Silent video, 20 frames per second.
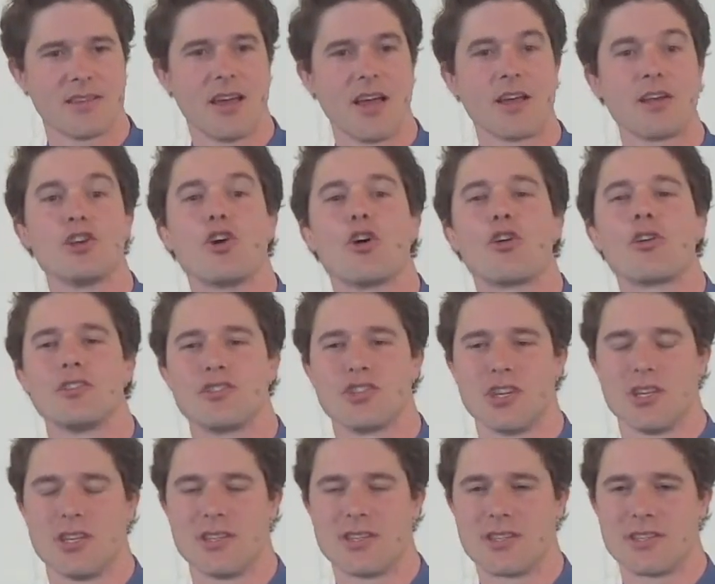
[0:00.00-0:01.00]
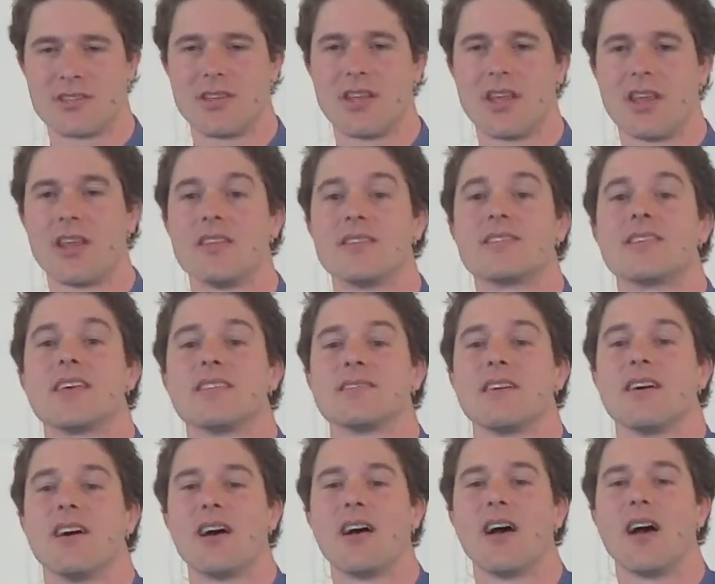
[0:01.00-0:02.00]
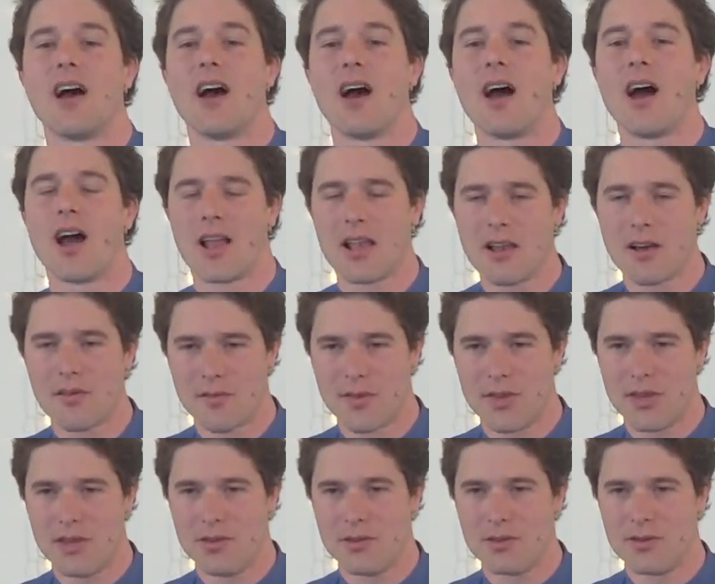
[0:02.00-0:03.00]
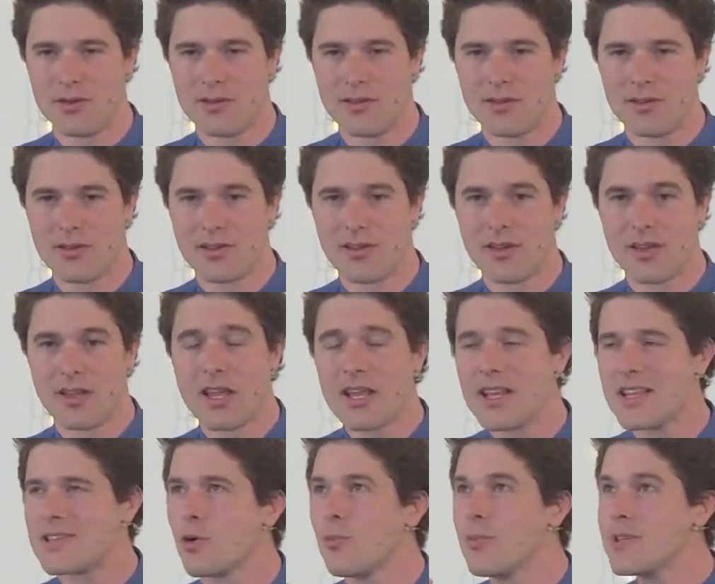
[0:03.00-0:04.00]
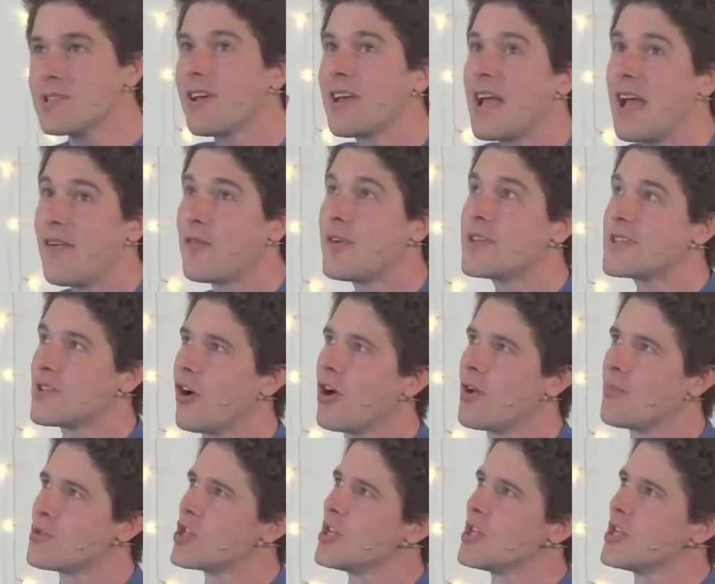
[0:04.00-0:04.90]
acknowledges, and says, I love you. It's almost like every time